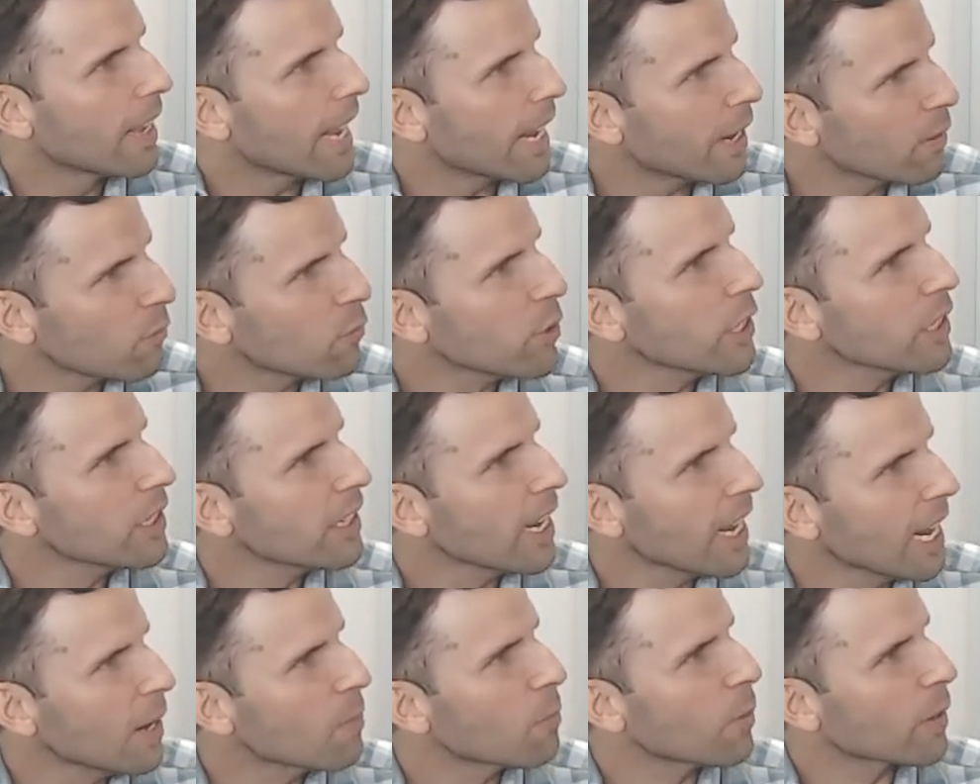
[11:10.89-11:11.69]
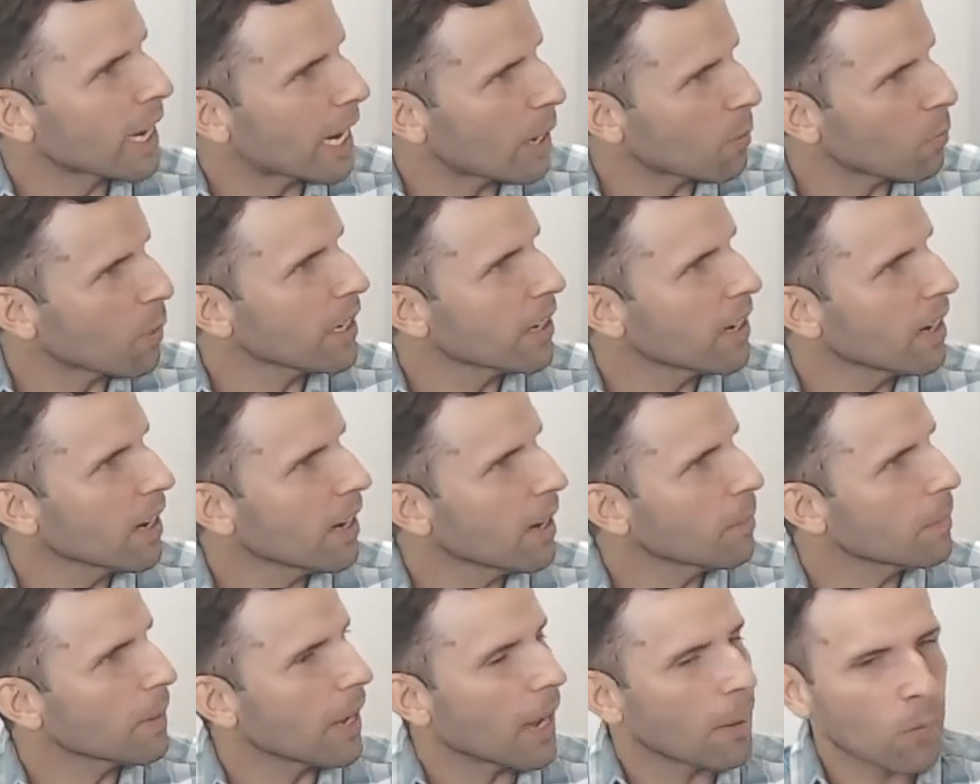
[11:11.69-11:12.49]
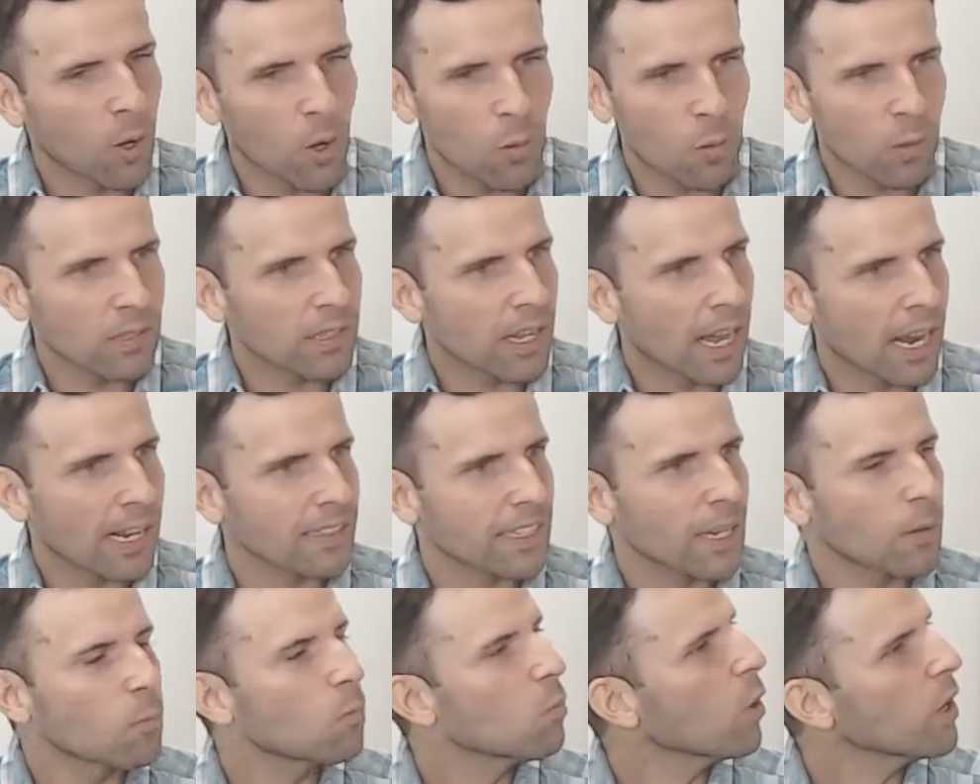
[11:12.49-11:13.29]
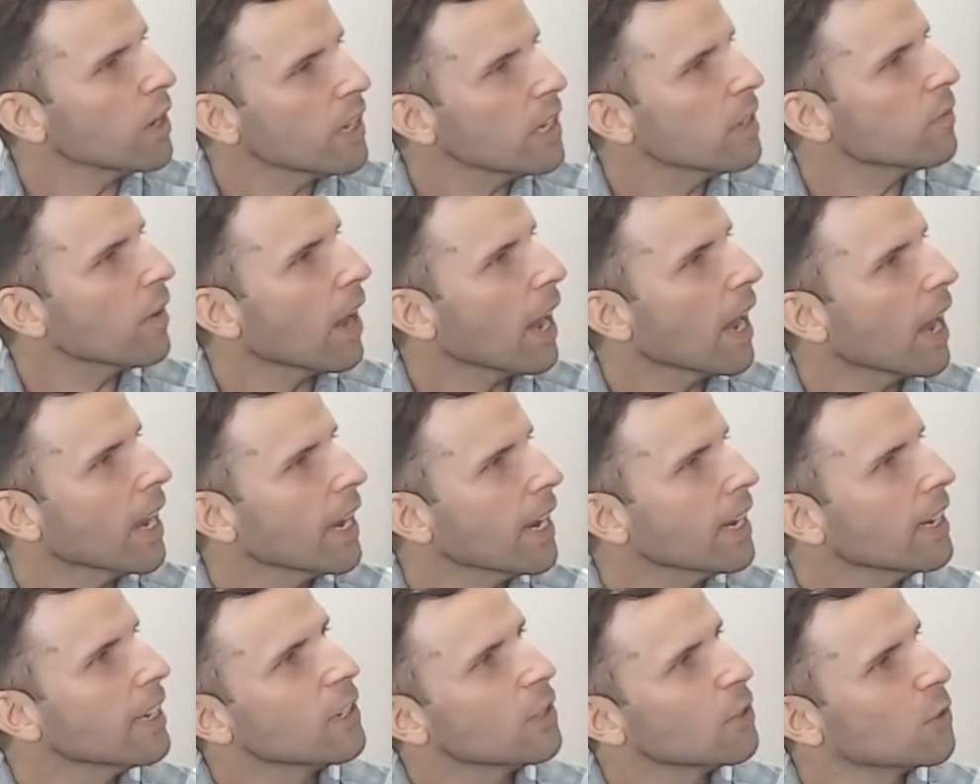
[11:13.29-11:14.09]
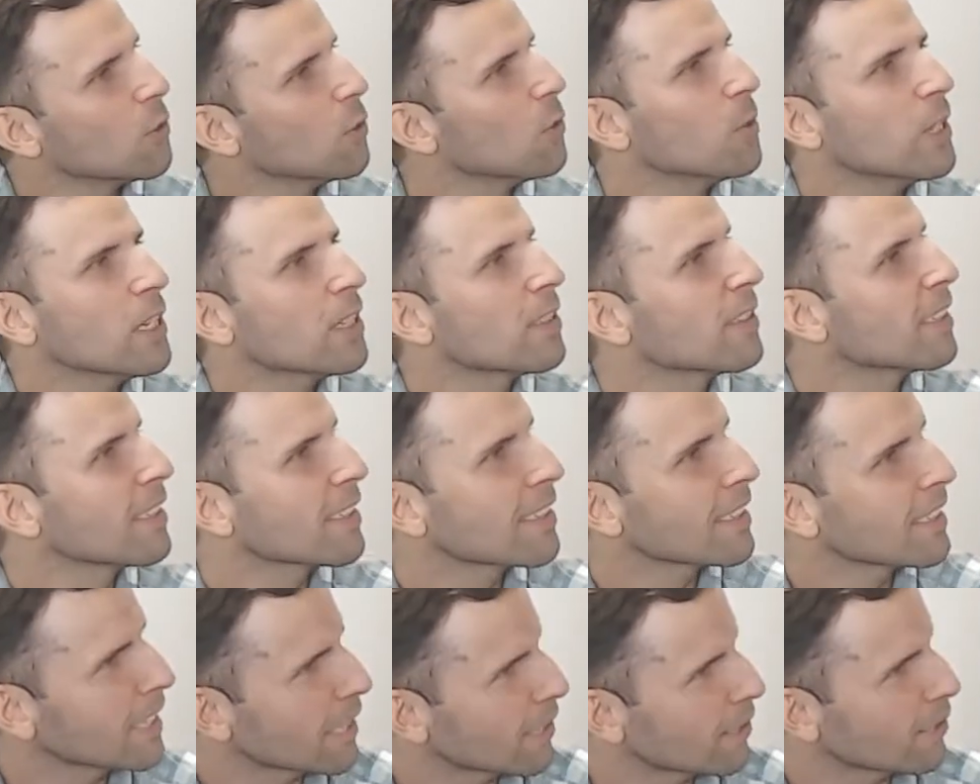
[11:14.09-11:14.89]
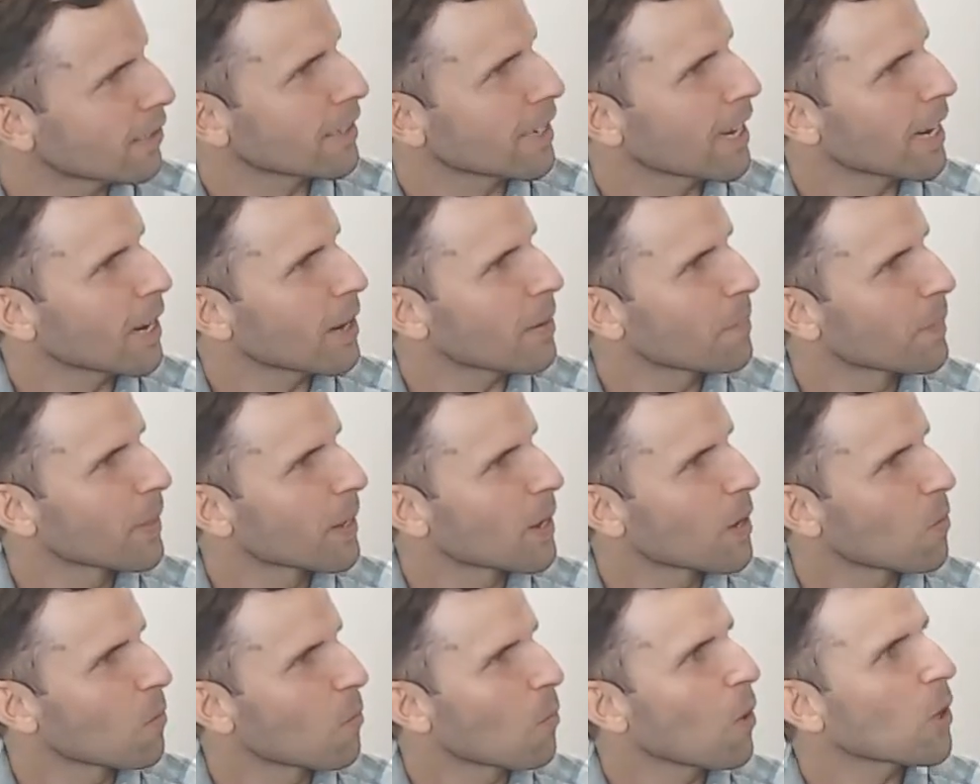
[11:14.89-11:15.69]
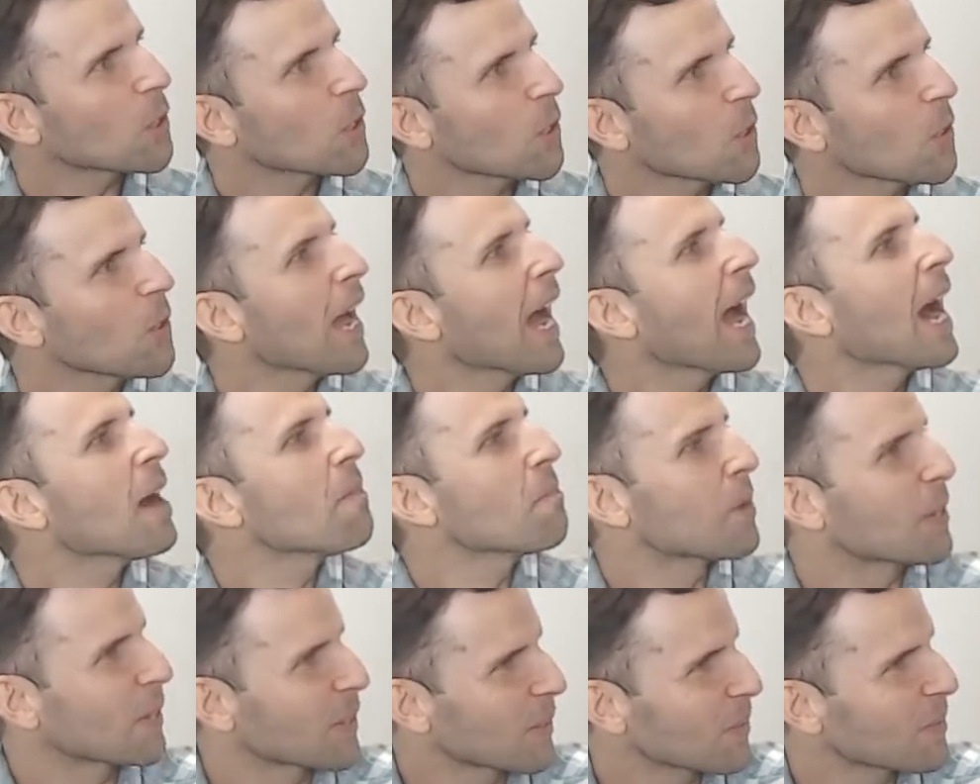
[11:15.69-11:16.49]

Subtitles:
Every day when I wake up, I'm always asking, what if I do this, this, and this today? What could happen,